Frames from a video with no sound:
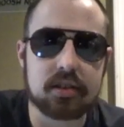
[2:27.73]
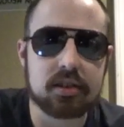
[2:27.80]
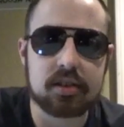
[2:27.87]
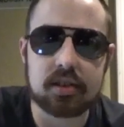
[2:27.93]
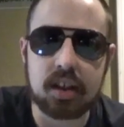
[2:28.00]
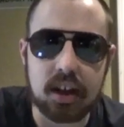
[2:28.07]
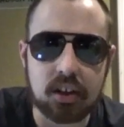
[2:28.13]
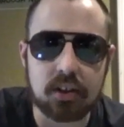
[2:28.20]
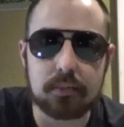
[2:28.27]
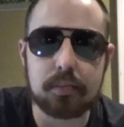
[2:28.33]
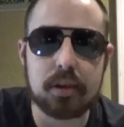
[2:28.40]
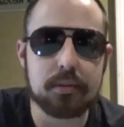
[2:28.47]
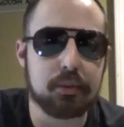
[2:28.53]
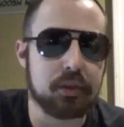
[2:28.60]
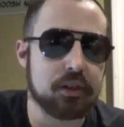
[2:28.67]
telling
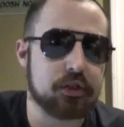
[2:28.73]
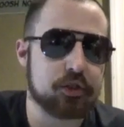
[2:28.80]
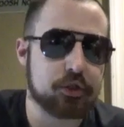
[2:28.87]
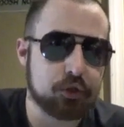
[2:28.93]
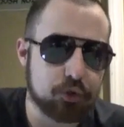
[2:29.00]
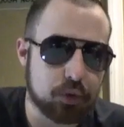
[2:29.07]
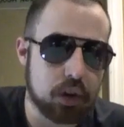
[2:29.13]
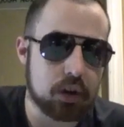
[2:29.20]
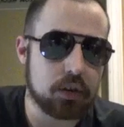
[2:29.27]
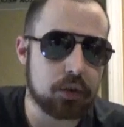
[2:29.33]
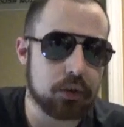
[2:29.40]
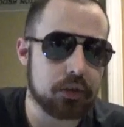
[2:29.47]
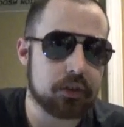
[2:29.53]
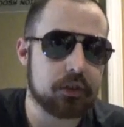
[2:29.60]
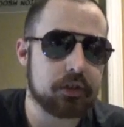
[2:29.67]
people his
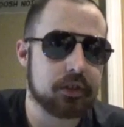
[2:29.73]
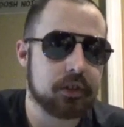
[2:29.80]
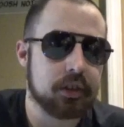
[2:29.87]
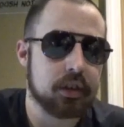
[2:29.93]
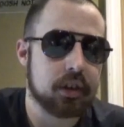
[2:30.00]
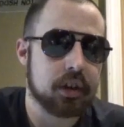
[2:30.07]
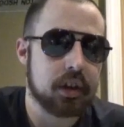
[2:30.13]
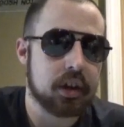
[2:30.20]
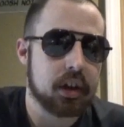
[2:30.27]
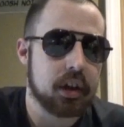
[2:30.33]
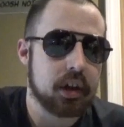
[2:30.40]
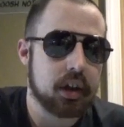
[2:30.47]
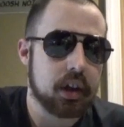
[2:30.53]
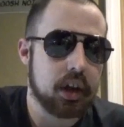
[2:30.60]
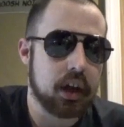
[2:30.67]
struggles,
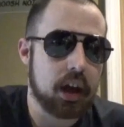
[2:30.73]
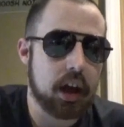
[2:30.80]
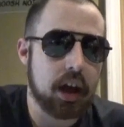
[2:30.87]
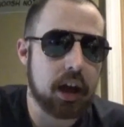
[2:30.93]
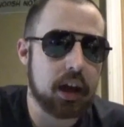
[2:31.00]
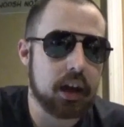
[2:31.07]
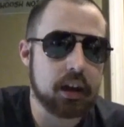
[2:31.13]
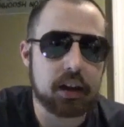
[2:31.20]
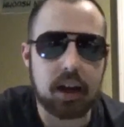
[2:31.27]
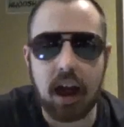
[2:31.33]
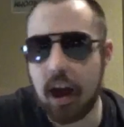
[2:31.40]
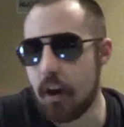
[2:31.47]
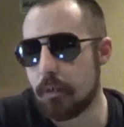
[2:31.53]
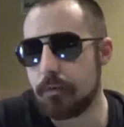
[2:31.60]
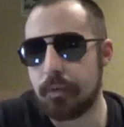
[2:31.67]
and
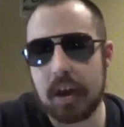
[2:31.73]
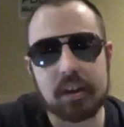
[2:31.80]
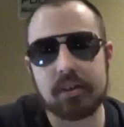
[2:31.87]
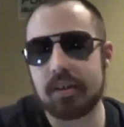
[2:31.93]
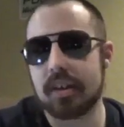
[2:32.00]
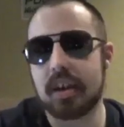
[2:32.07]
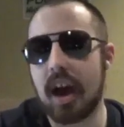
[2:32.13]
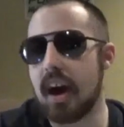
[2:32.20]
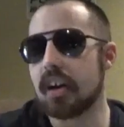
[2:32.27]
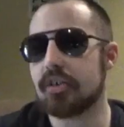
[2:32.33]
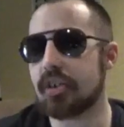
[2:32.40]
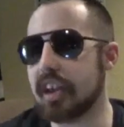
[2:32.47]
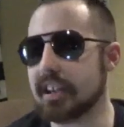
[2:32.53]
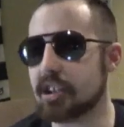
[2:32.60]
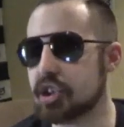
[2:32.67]
how facing guys
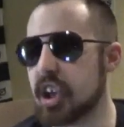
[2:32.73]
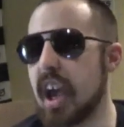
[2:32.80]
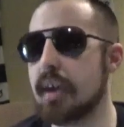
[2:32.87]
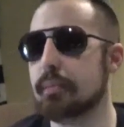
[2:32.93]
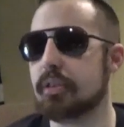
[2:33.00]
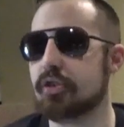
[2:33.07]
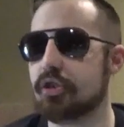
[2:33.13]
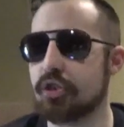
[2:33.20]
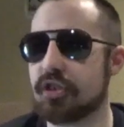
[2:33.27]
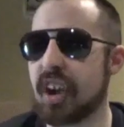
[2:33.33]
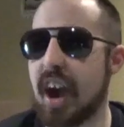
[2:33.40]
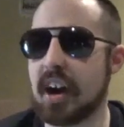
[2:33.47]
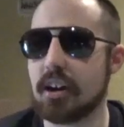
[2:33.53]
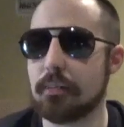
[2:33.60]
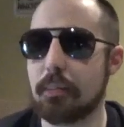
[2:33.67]
like Sheamus just
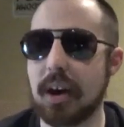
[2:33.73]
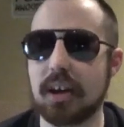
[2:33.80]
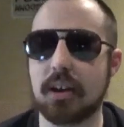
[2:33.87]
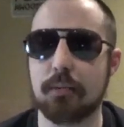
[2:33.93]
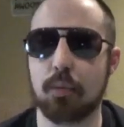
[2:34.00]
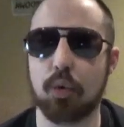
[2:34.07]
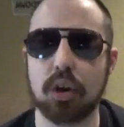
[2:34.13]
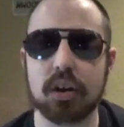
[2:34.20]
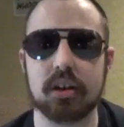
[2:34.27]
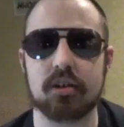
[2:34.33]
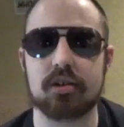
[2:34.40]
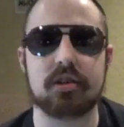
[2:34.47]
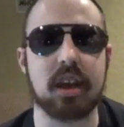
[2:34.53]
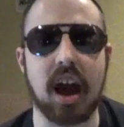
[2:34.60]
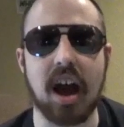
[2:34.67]
kind of make him want to
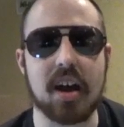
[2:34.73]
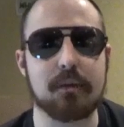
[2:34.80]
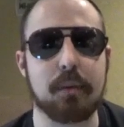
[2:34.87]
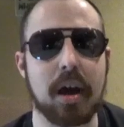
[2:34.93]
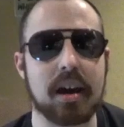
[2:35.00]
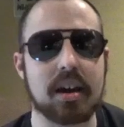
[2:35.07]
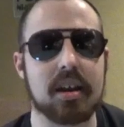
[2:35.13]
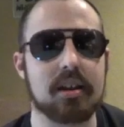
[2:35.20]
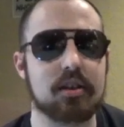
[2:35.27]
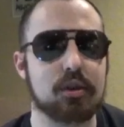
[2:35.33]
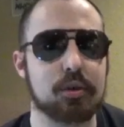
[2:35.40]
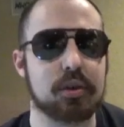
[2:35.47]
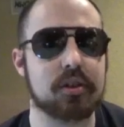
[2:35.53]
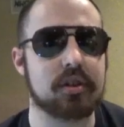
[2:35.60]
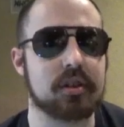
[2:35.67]
dive back into
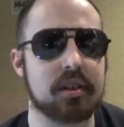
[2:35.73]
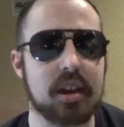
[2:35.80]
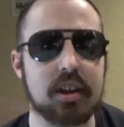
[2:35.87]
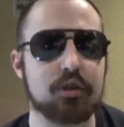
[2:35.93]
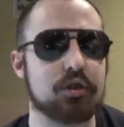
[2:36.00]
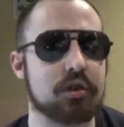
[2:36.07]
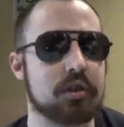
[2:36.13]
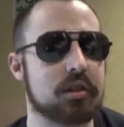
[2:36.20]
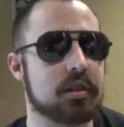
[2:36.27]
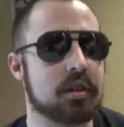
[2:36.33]
his addiction.